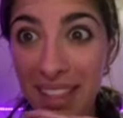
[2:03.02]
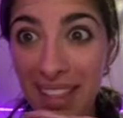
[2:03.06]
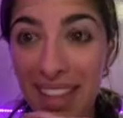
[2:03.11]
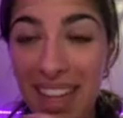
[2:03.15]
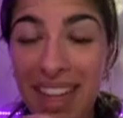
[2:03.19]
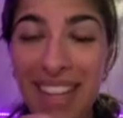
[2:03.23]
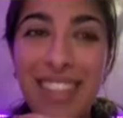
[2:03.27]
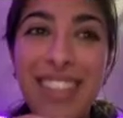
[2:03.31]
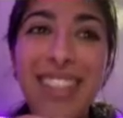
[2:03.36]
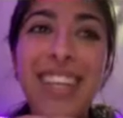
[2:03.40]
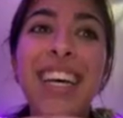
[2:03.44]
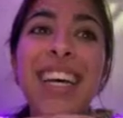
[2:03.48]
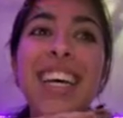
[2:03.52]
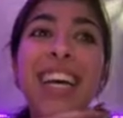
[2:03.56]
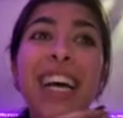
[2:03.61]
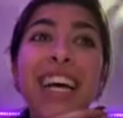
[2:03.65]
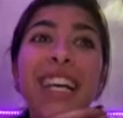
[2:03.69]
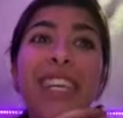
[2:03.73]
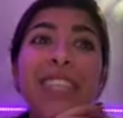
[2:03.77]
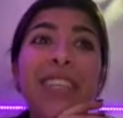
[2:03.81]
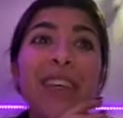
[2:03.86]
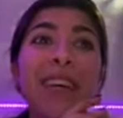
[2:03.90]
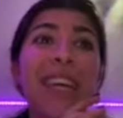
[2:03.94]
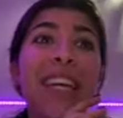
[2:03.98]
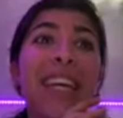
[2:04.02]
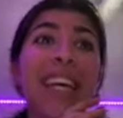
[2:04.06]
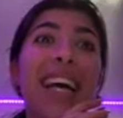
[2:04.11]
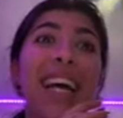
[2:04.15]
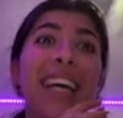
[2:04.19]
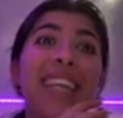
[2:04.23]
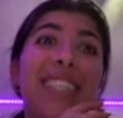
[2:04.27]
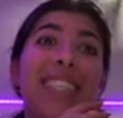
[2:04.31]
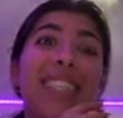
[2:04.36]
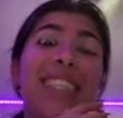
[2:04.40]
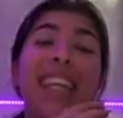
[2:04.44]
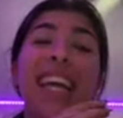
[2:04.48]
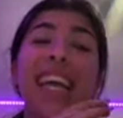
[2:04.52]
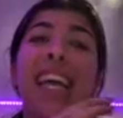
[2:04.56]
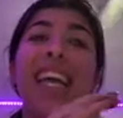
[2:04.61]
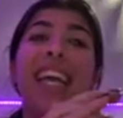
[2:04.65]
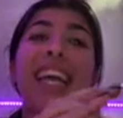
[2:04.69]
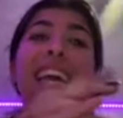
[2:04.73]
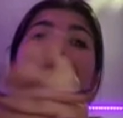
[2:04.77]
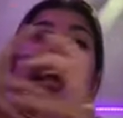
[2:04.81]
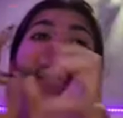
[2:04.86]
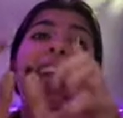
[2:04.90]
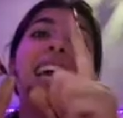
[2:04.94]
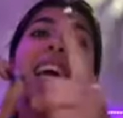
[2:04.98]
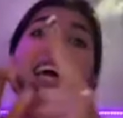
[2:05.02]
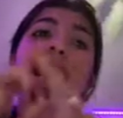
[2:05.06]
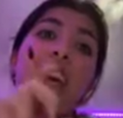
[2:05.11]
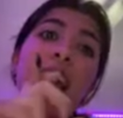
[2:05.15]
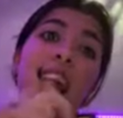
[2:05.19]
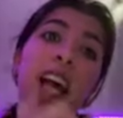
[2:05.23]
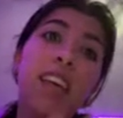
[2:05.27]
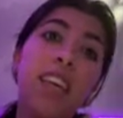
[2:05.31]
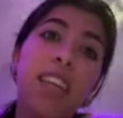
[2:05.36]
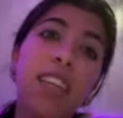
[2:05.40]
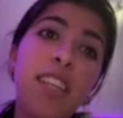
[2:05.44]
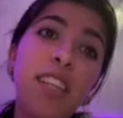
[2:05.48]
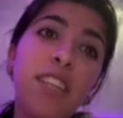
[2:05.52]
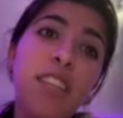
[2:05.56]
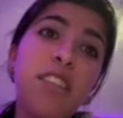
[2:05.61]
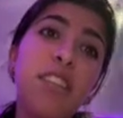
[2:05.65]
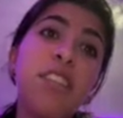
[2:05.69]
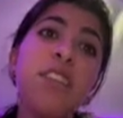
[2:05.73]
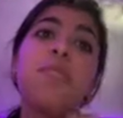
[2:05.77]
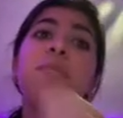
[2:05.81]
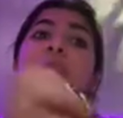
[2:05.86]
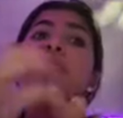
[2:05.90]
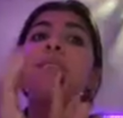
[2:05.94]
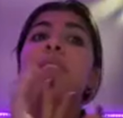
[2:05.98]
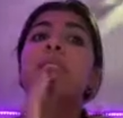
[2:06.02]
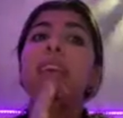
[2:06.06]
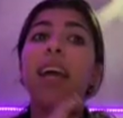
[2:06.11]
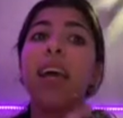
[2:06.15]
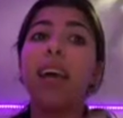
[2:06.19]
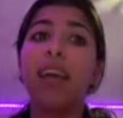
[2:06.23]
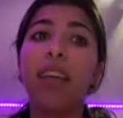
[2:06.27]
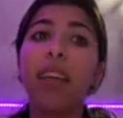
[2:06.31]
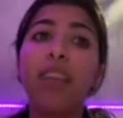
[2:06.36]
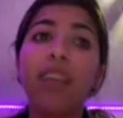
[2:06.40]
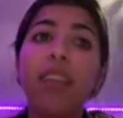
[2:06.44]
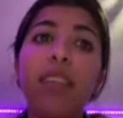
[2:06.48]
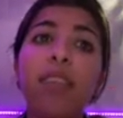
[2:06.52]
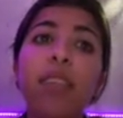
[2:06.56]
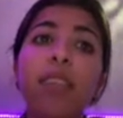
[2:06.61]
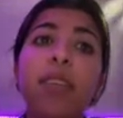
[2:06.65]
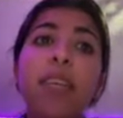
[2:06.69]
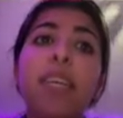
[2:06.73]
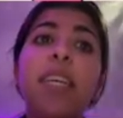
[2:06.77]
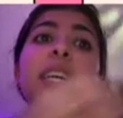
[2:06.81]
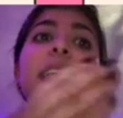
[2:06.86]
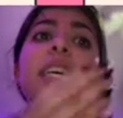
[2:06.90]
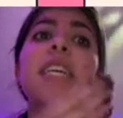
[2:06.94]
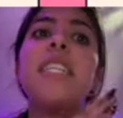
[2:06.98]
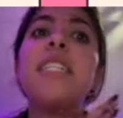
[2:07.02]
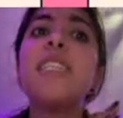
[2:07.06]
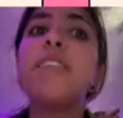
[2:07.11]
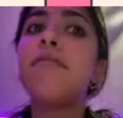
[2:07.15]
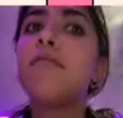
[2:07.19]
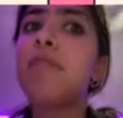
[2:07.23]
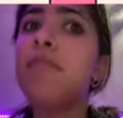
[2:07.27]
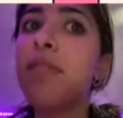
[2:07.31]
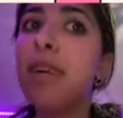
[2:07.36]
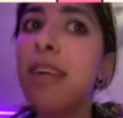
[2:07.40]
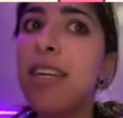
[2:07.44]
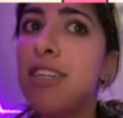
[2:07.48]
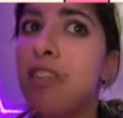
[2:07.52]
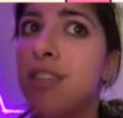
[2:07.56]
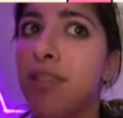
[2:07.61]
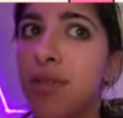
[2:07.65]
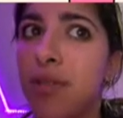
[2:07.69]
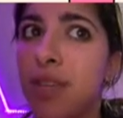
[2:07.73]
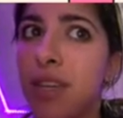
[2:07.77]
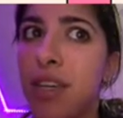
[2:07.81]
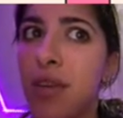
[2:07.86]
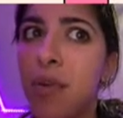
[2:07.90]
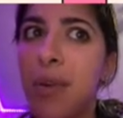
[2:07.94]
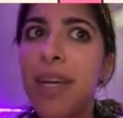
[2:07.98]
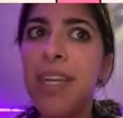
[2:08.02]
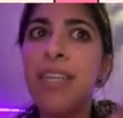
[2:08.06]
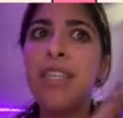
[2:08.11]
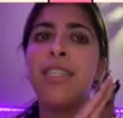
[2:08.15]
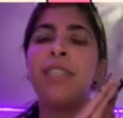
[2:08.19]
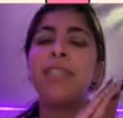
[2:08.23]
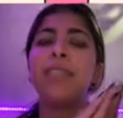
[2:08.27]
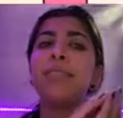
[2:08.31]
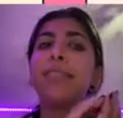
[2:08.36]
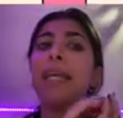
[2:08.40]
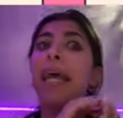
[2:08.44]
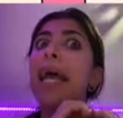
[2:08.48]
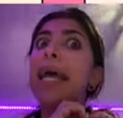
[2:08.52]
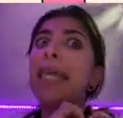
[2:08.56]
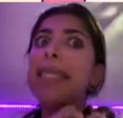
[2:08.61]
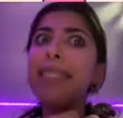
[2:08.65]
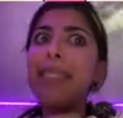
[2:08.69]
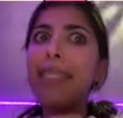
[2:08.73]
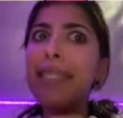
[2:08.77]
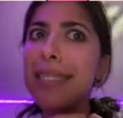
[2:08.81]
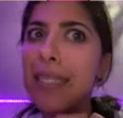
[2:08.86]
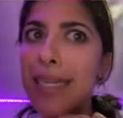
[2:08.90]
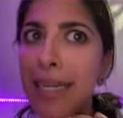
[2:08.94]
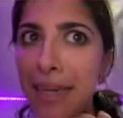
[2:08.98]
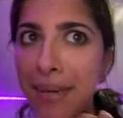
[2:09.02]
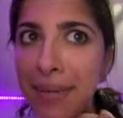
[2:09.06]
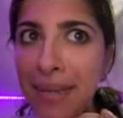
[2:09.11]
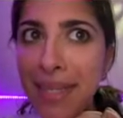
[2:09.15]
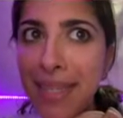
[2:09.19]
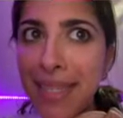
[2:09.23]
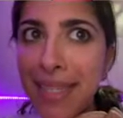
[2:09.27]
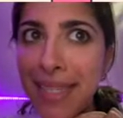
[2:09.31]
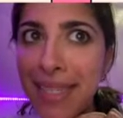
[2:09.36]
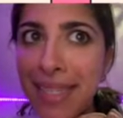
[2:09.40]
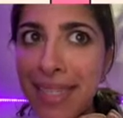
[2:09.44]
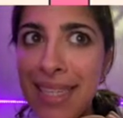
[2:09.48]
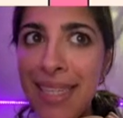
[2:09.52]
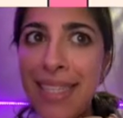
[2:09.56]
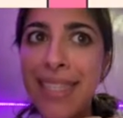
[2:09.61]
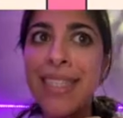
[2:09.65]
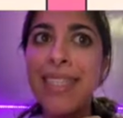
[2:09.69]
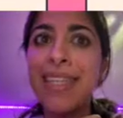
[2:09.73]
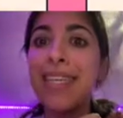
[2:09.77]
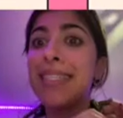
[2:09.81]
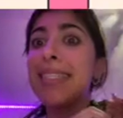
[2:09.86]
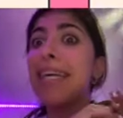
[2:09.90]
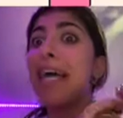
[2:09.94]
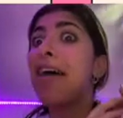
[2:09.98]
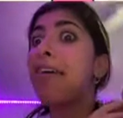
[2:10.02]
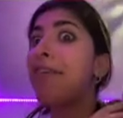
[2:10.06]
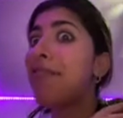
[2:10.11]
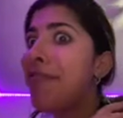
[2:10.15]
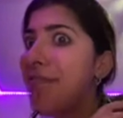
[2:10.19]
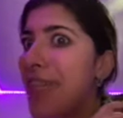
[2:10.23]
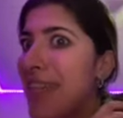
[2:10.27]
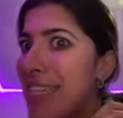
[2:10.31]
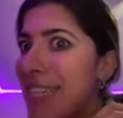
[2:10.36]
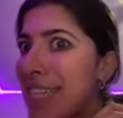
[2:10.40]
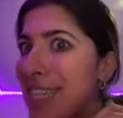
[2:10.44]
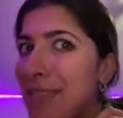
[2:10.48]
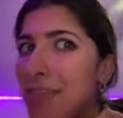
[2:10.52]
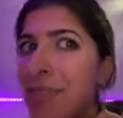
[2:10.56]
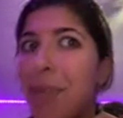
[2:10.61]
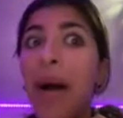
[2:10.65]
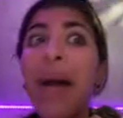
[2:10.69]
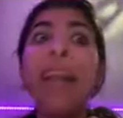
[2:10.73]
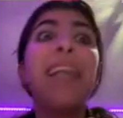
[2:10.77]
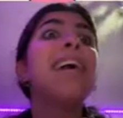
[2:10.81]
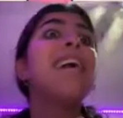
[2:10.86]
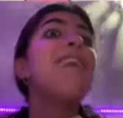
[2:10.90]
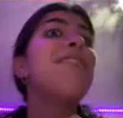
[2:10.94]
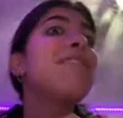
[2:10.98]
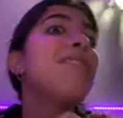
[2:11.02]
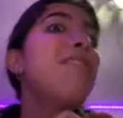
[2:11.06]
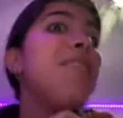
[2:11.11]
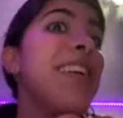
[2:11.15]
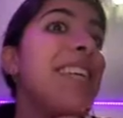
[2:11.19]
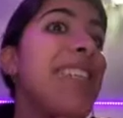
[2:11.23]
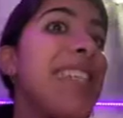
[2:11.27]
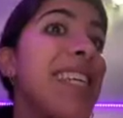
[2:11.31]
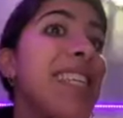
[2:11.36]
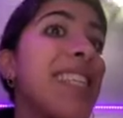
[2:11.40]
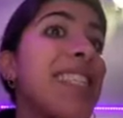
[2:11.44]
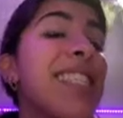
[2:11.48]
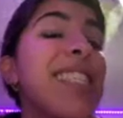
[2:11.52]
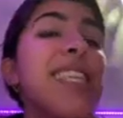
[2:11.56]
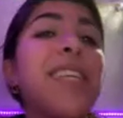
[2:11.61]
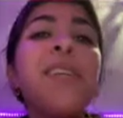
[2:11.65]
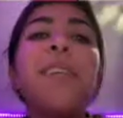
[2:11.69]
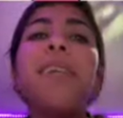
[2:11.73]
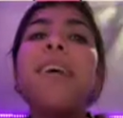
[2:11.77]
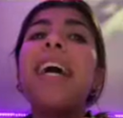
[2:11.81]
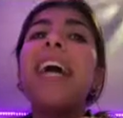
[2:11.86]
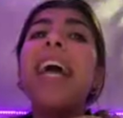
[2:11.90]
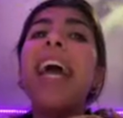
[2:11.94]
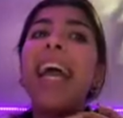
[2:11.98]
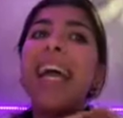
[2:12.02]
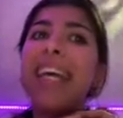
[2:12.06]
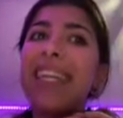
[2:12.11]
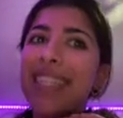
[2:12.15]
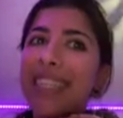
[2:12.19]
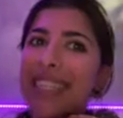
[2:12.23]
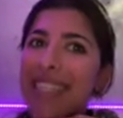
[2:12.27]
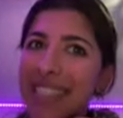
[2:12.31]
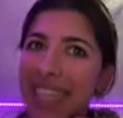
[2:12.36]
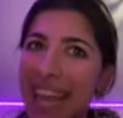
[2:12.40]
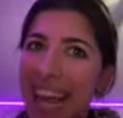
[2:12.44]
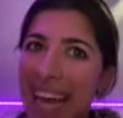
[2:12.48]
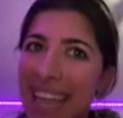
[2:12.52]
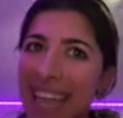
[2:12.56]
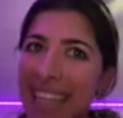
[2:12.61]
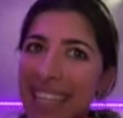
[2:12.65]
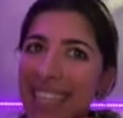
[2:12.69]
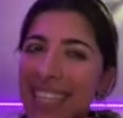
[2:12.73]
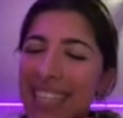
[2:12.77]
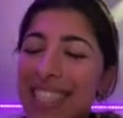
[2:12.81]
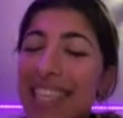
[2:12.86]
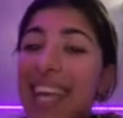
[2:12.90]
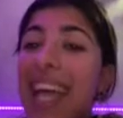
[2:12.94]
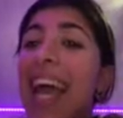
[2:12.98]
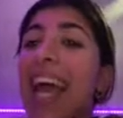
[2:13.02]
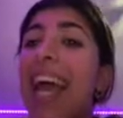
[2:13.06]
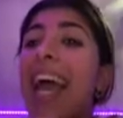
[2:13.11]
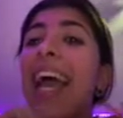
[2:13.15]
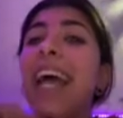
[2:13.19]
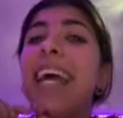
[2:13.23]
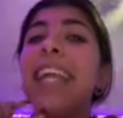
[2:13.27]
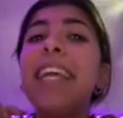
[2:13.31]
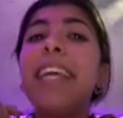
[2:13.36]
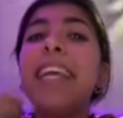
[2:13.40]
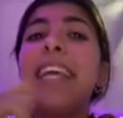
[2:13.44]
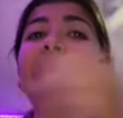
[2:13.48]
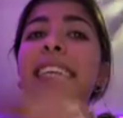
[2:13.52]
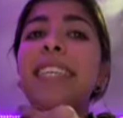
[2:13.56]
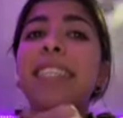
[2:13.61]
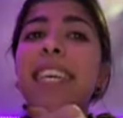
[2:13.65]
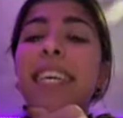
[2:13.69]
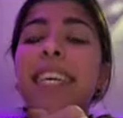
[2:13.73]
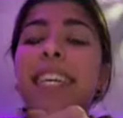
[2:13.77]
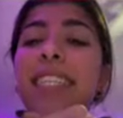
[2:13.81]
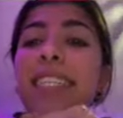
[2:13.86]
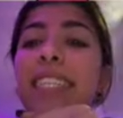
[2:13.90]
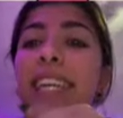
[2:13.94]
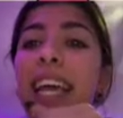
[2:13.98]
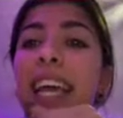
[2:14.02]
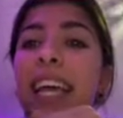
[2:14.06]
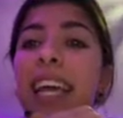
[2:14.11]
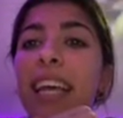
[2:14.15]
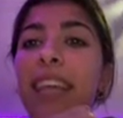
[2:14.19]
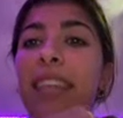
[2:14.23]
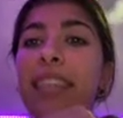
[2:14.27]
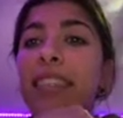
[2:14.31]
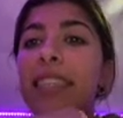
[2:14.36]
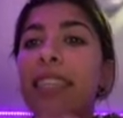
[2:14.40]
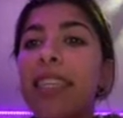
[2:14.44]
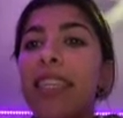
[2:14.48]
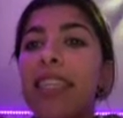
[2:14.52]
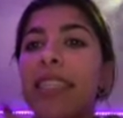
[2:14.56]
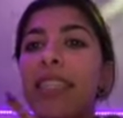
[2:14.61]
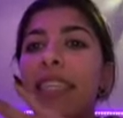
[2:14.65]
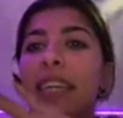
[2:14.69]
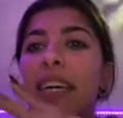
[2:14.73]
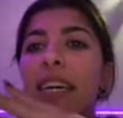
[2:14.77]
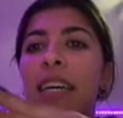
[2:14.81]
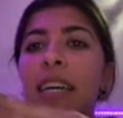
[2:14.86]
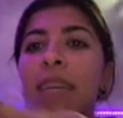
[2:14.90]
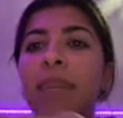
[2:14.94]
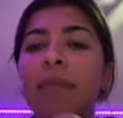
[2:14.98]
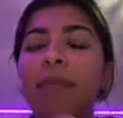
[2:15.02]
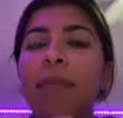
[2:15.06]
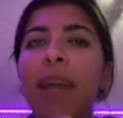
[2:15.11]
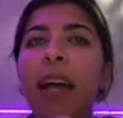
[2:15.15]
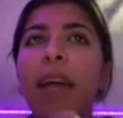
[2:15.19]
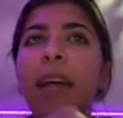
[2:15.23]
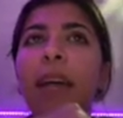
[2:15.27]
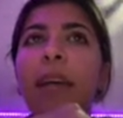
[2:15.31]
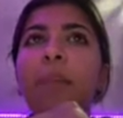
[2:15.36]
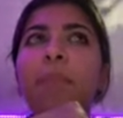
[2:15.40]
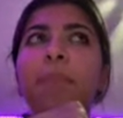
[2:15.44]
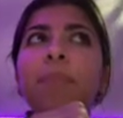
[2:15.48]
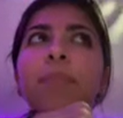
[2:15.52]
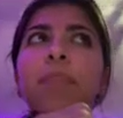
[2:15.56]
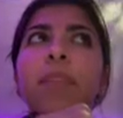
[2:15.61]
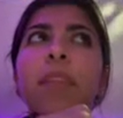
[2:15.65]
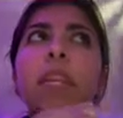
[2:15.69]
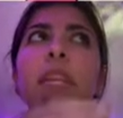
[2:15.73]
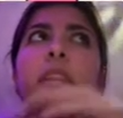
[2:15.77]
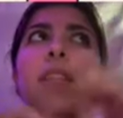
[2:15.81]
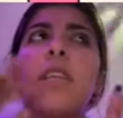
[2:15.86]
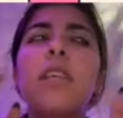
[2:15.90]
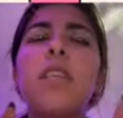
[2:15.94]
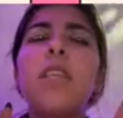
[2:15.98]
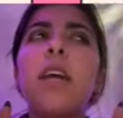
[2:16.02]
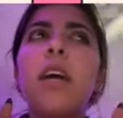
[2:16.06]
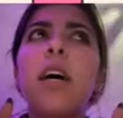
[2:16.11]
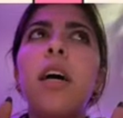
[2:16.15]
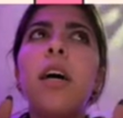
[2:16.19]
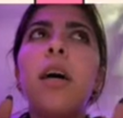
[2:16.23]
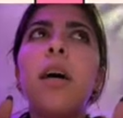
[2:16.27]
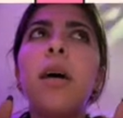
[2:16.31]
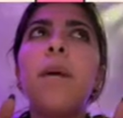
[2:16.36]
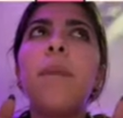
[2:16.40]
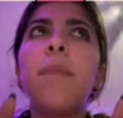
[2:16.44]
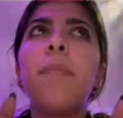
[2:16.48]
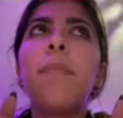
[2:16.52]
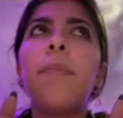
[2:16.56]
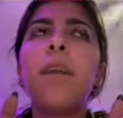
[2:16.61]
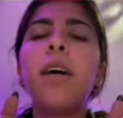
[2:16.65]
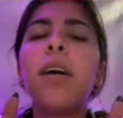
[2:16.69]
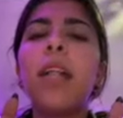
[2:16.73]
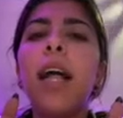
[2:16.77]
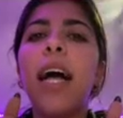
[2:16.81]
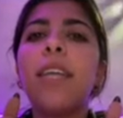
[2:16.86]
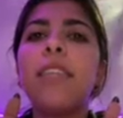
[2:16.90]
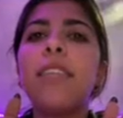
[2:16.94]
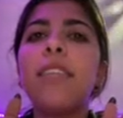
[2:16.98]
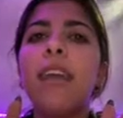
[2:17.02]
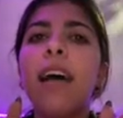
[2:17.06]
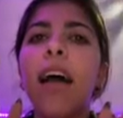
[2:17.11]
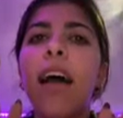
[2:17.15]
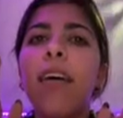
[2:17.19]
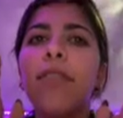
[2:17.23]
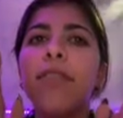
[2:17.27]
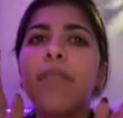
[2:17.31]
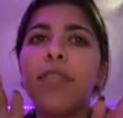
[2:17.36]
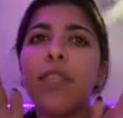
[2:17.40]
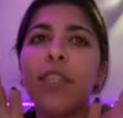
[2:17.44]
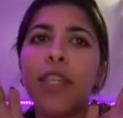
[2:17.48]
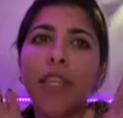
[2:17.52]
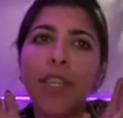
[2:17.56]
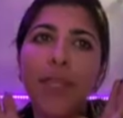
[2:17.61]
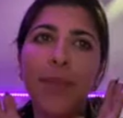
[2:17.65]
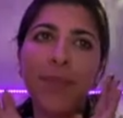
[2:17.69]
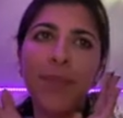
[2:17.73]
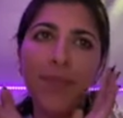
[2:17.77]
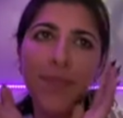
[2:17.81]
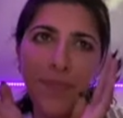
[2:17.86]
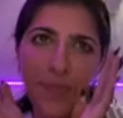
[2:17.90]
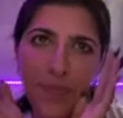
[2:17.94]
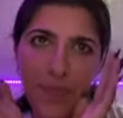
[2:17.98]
classes. So he has taken Calculus 2, Calculus 3, differential equations, engineering statistics, physics 1, physics 2, and statics. And he's going to take, because he's, um, I the um, the classes after